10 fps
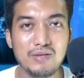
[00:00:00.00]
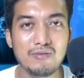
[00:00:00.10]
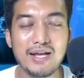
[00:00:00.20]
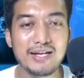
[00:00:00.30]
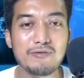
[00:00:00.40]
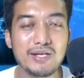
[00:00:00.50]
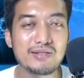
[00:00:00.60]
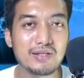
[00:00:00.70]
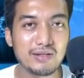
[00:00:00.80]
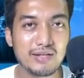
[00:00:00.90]
you know, like
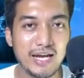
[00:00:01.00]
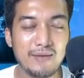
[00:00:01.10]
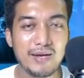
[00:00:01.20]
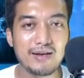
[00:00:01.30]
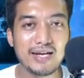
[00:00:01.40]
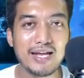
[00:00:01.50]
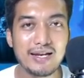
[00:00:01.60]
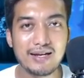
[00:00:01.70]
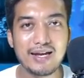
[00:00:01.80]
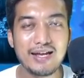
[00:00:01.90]
reinstall the game and again
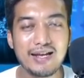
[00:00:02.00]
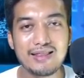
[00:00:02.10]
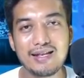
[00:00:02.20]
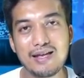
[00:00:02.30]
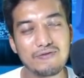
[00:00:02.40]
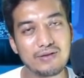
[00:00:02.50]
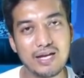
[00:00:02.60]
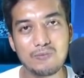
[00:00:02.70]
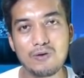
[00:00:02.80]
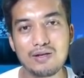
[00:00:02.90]
and again, and then after
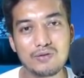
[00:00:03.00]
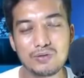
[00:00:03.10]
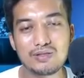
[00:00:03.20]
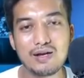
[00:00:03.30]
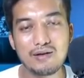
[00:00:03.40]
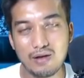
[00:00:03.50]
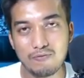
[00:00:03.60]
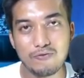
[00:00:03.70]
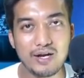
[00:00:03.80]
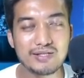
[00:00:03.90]
that one to start a
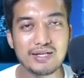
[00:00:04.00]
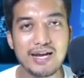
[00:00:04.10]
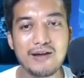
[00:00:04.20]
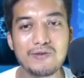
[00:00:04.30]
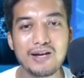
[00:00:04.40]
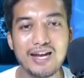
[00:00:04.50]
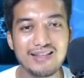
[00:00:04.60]
fresh account, okay?